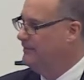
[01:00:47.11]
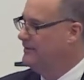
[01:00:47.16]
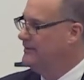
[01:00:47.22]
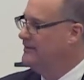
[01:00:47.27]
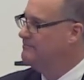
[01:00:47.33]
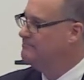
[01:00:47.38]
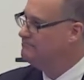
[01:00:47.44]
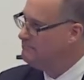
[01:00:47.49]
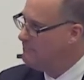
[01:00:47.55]
but
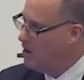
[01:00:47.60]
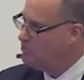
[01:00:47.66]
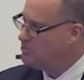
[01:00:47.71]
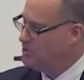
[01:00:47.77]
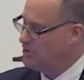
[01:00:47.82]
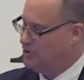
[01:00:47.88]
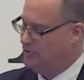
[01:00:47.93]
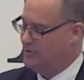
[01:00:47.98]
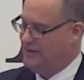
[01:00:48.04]
in
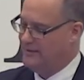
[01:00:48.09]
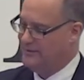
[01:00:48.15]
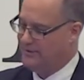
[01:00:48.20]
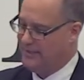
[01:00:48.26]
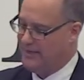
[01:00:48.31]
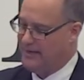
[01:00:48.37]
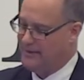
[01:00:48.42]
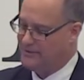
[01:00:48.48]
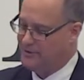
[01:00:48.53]
most
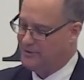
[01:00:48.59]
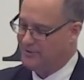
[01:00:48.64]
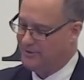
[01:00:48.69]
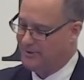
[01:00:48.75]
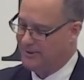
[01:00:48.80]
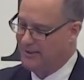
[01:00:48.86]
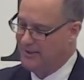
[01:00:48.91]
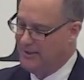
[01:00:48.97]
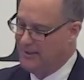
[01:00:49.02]

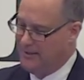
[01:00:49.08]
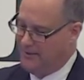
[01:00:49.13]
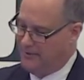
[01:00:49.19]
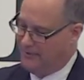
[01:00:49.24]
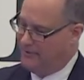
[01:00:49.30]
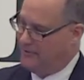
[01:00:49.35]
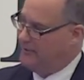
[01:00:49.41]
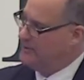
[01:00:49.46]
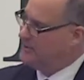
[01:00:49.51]
transactions,
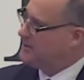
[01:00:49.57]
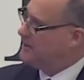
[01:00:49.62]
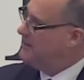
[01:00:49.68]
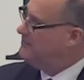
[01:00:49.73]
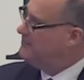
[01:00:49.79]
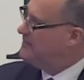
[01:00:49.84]
there is a